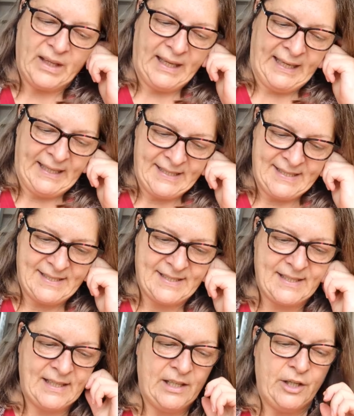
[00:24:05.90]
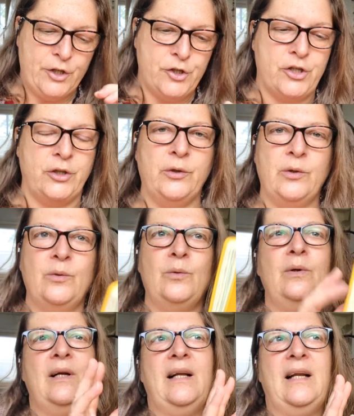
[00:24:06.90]
is to
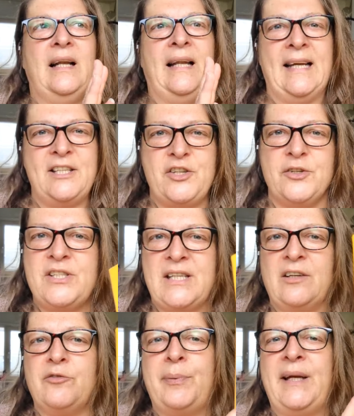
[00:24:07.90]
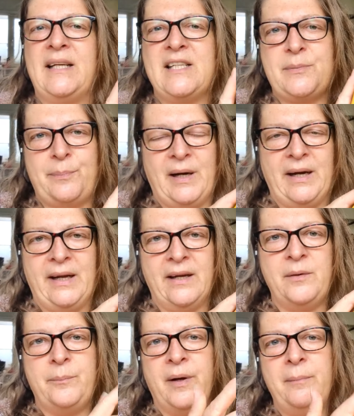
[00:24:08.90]
let yourself be
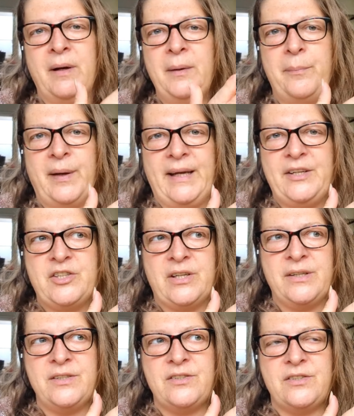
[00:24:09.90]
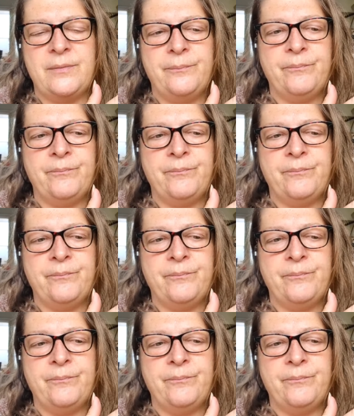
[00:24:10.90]
inspired by my pages,